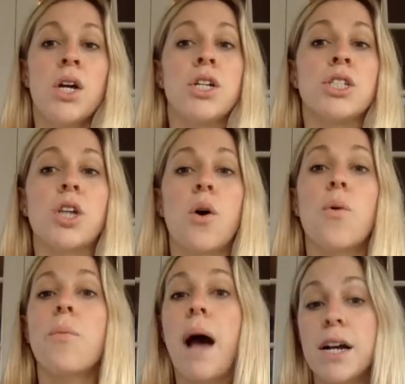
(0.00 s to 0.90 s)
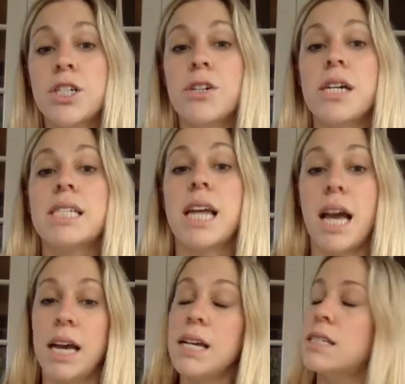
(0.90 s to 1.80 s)
So pasture-raised
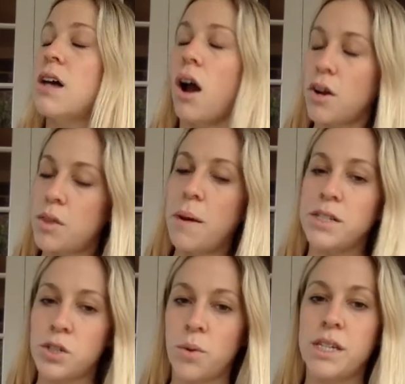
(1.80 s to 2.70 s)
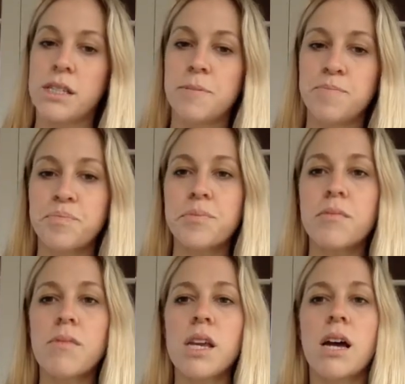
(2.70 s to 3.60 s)
eggs are the best choice.
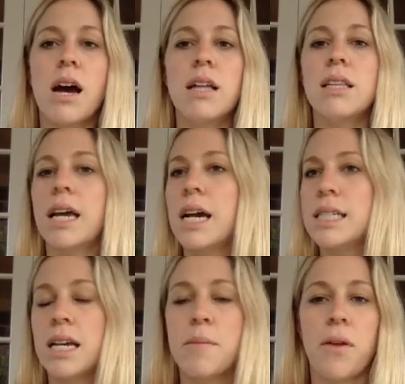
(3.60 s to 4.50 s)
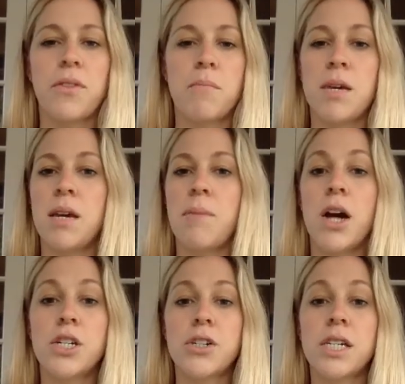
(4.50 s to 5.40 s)
Like I said about the meat,
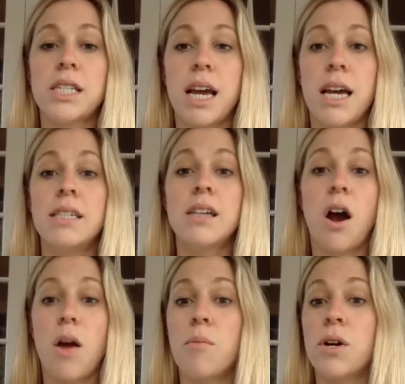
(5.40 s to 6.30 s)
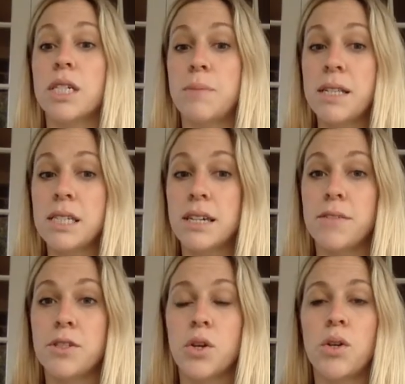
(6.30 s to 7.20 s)
pasture-raised eggs are more
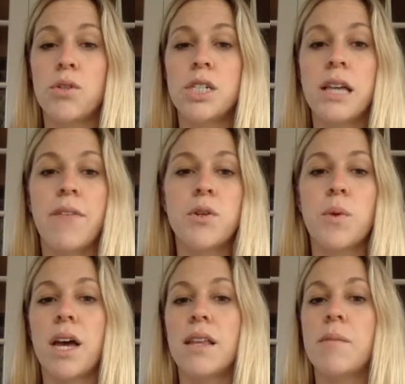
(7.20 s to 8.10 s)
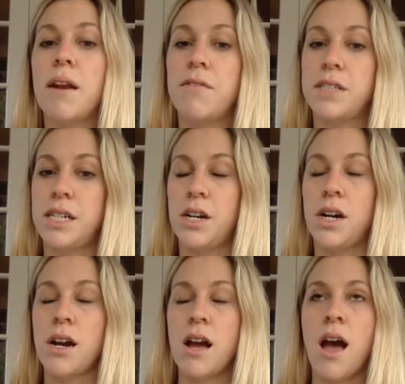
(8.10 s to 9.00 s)
expensive, so you just have to weigh the benefits here.